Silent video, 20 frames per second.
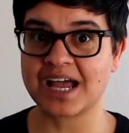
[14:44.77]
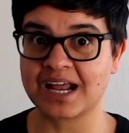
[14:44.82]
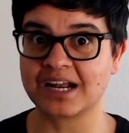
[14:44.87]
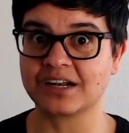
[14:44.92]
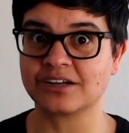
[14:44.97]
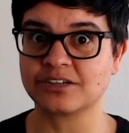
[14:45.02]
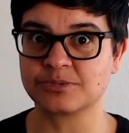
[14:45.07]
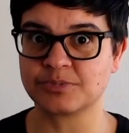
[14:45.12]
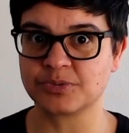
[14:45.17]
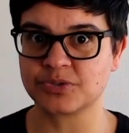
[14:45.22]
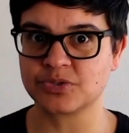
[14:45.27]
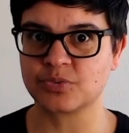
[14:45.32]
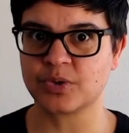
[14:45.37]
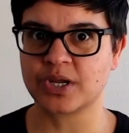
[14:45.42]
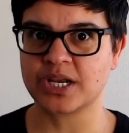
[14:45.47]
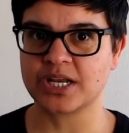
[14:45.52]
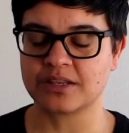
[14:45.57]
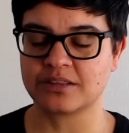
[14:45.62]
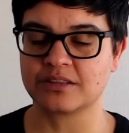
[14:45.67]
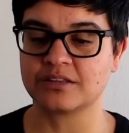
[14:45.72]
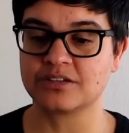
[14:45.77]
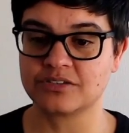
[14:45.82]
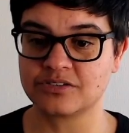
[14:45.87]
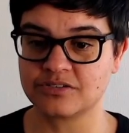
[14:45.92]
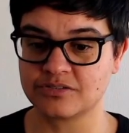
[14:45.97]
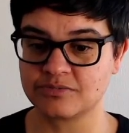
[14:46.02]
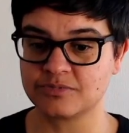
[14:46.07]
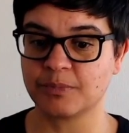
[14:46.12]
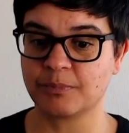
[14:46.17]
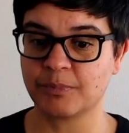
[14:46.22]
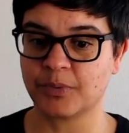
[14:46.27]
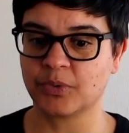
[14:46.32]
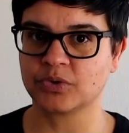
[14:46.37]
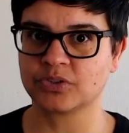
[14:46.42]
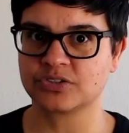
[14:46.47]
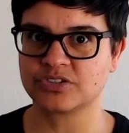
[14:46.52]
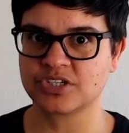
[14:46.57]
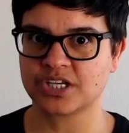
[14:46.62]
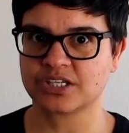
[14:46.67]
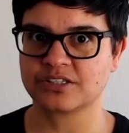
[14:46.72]
and between the
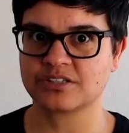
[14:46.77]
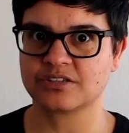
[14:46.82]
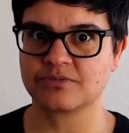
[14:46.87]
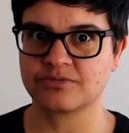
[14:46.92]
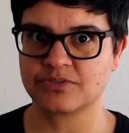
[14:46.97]
politics